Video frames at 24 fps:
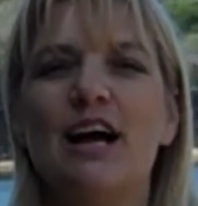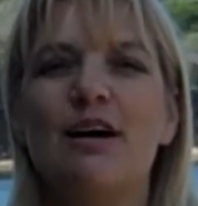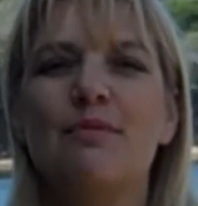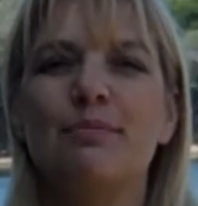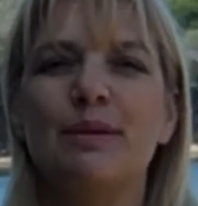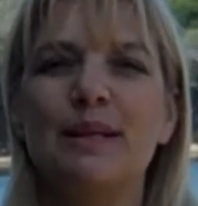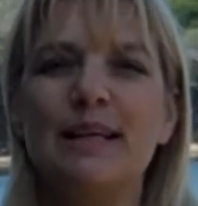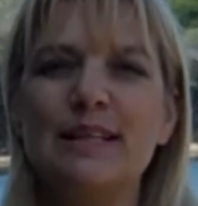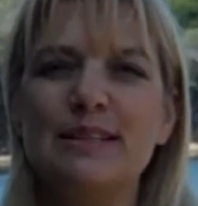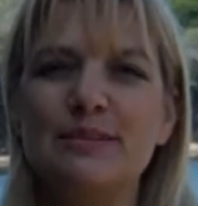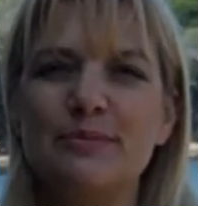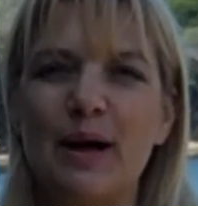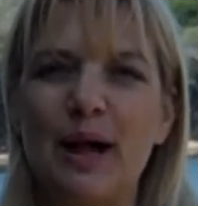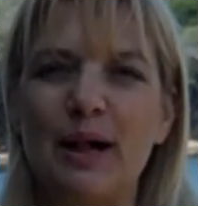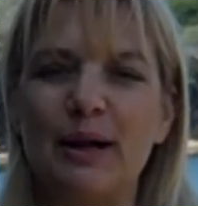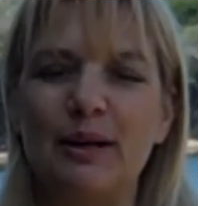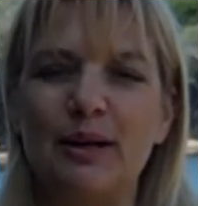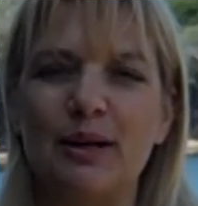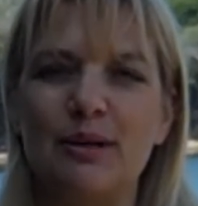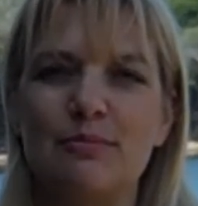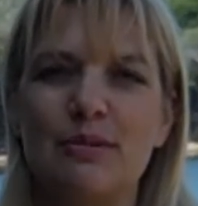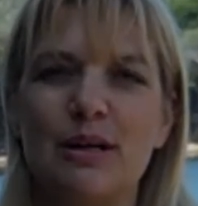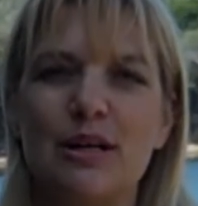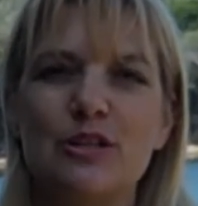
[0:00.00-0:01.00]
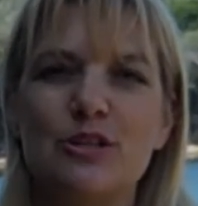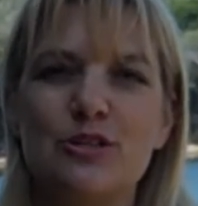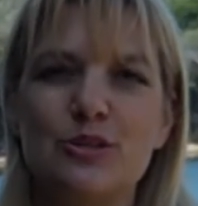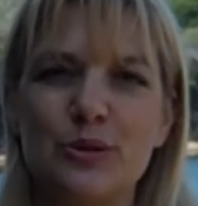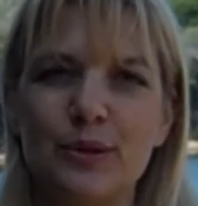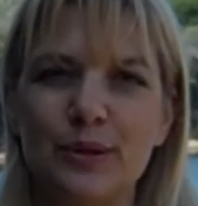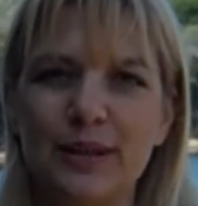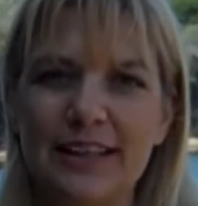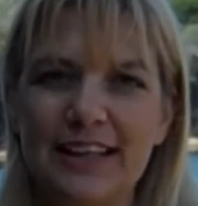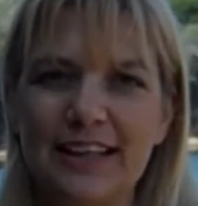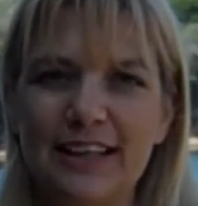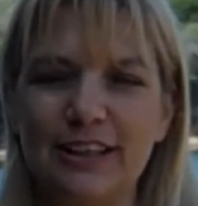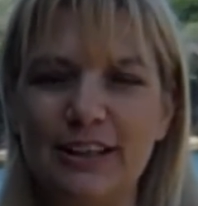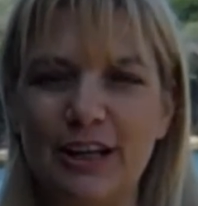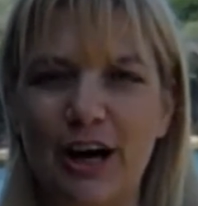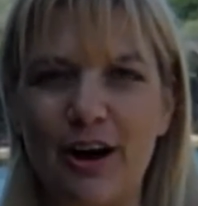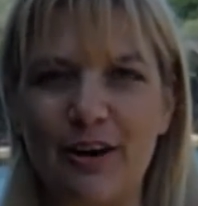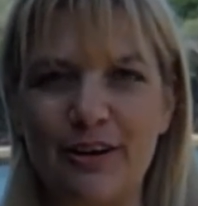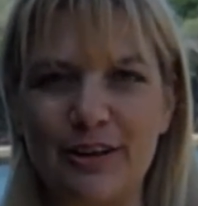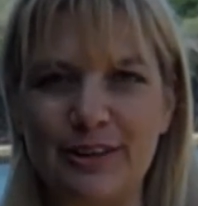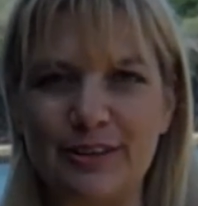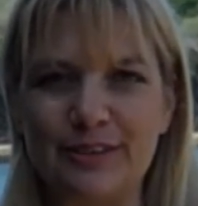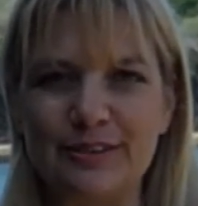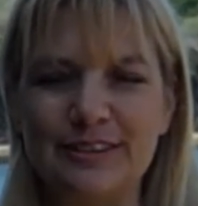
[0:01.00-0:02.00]
Please welcome Julie
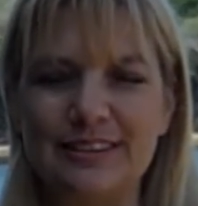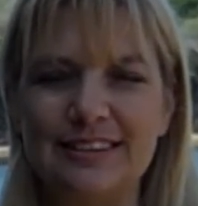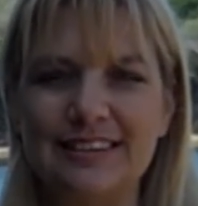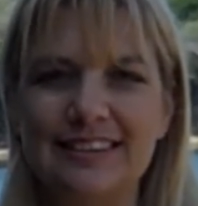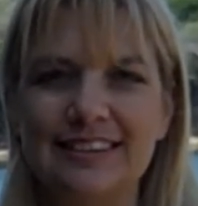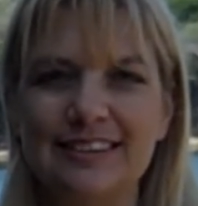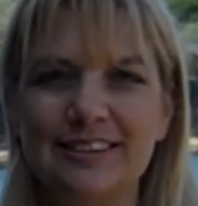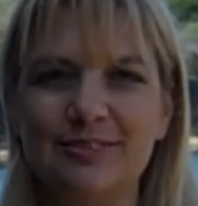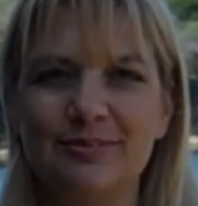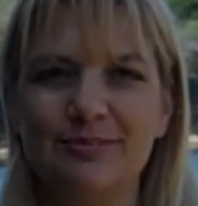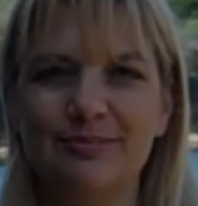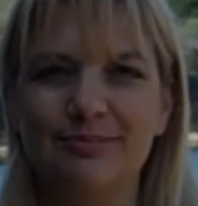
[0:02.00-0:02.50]
Larios.